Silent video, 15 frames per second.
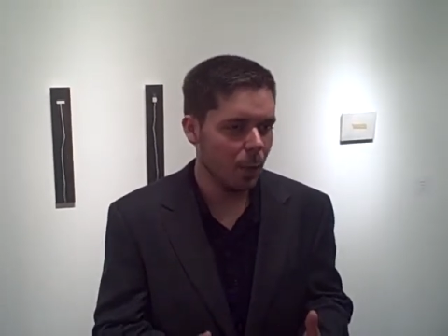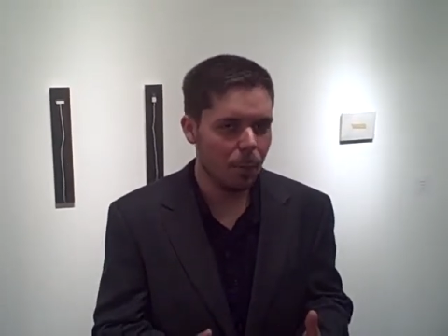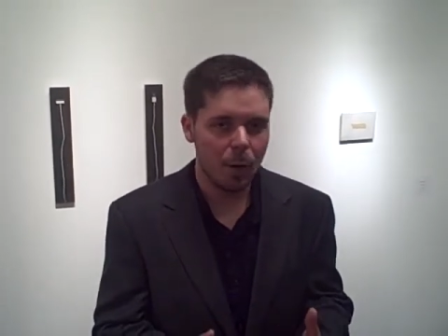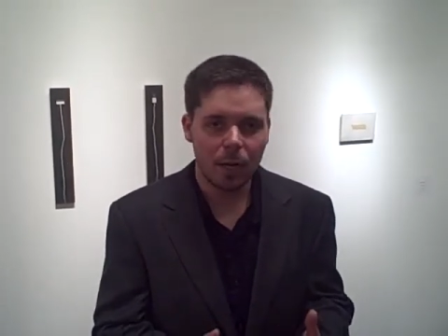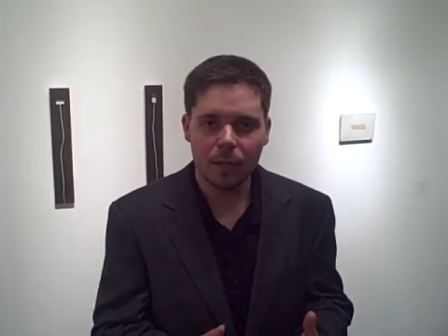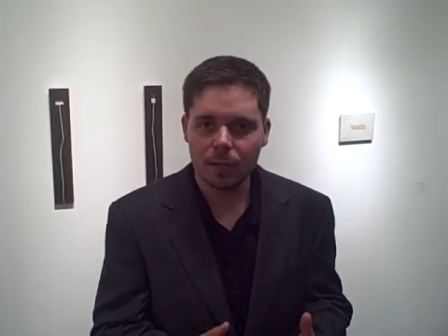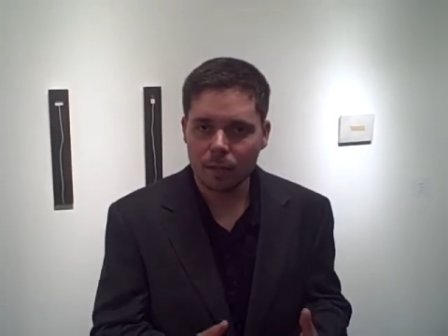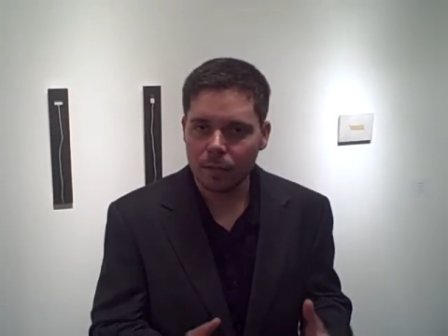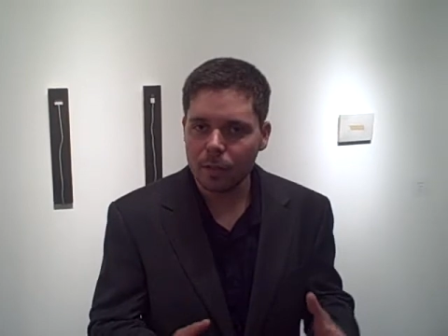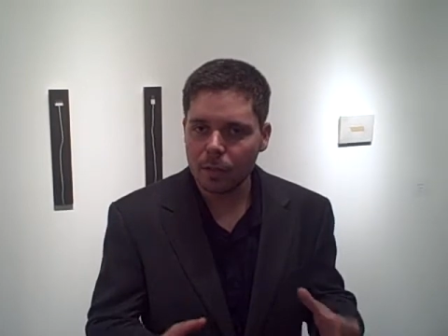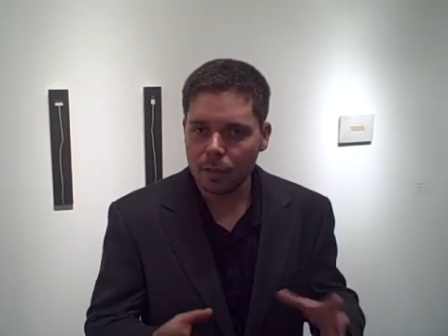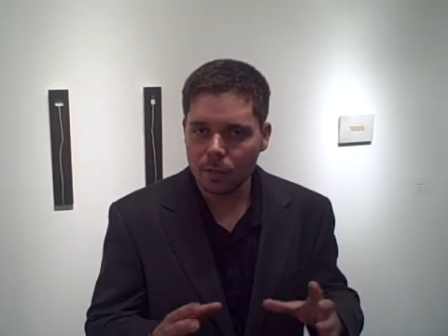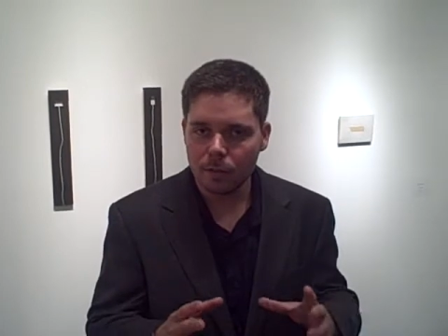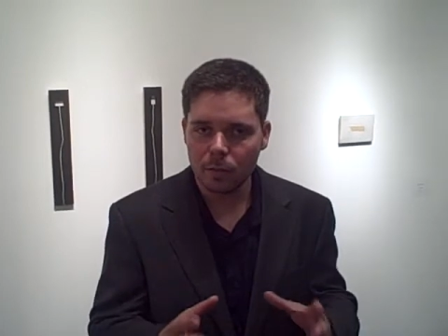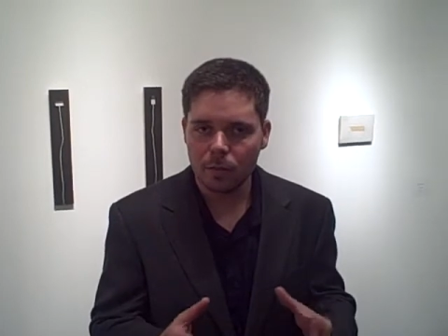buckets and
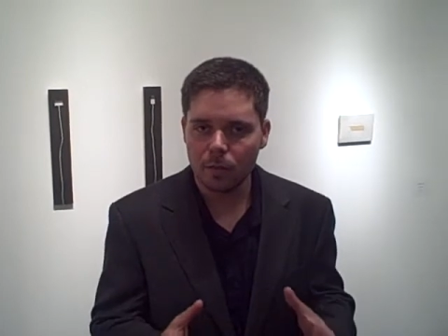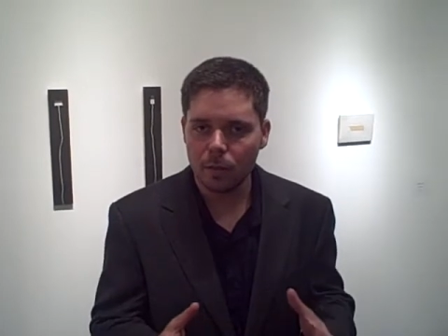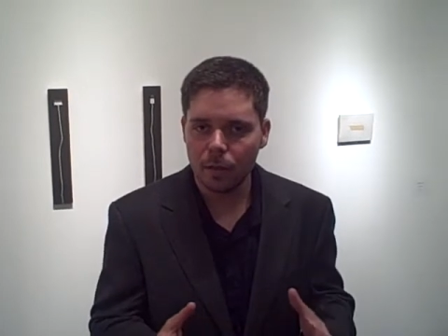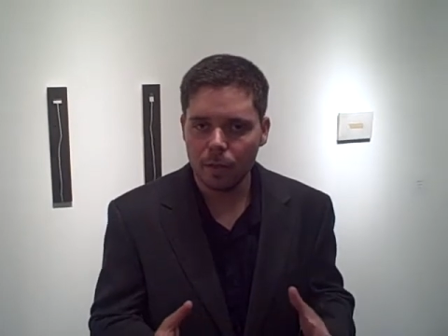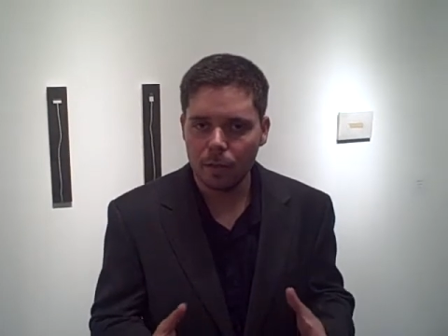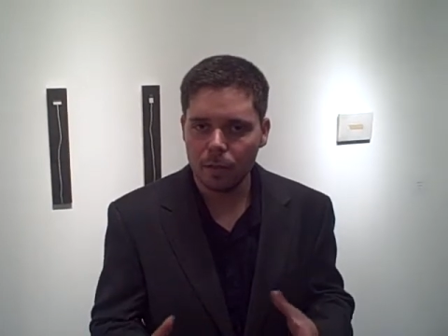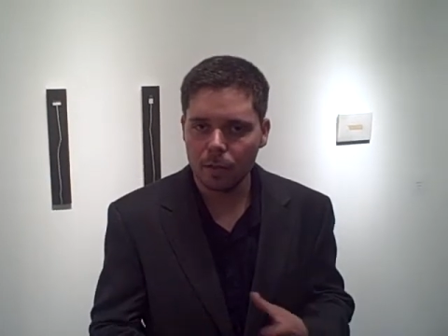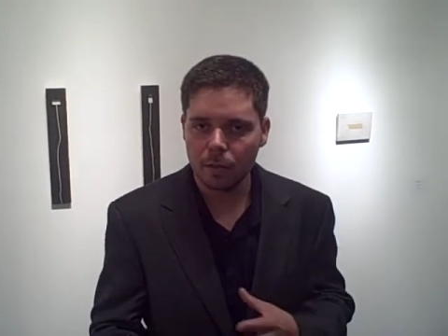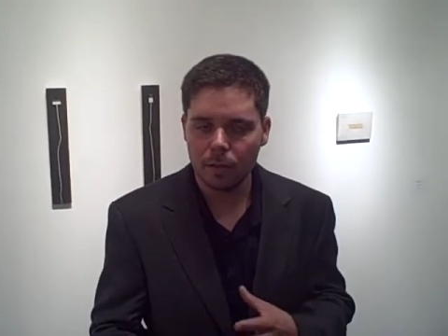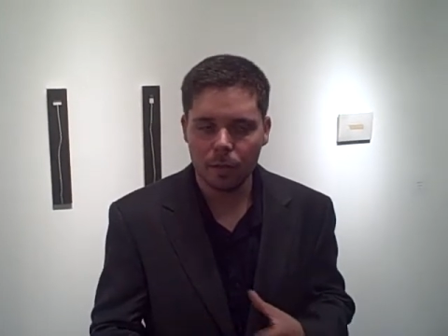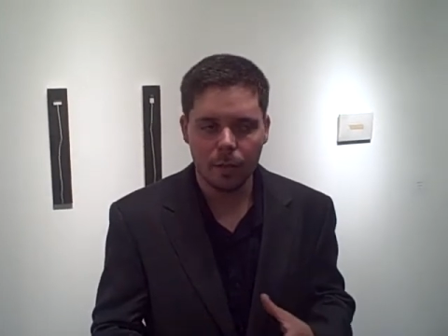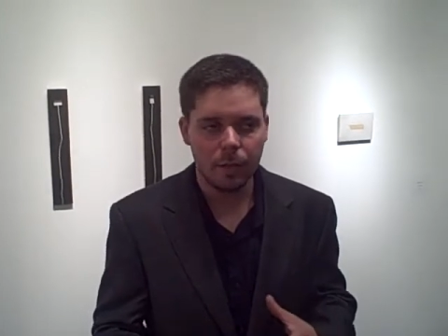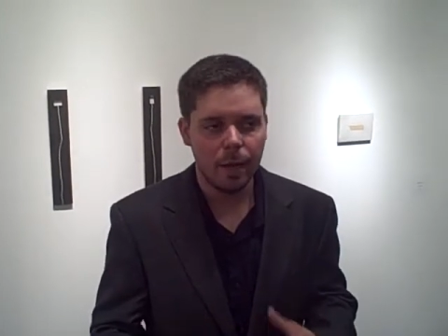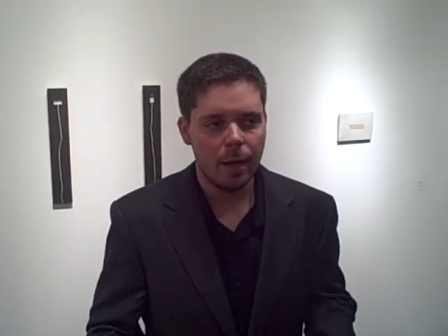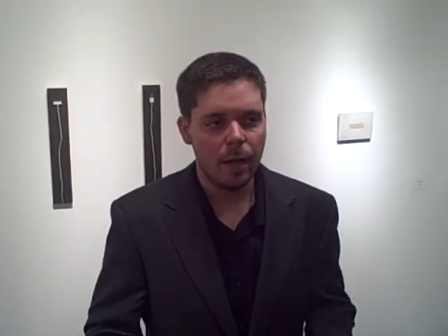things or anything like
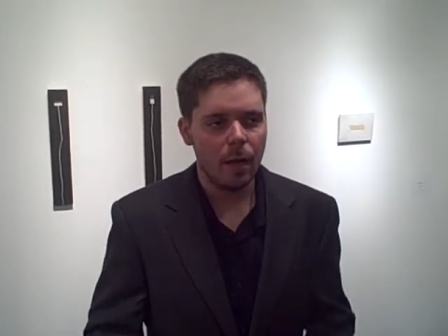that.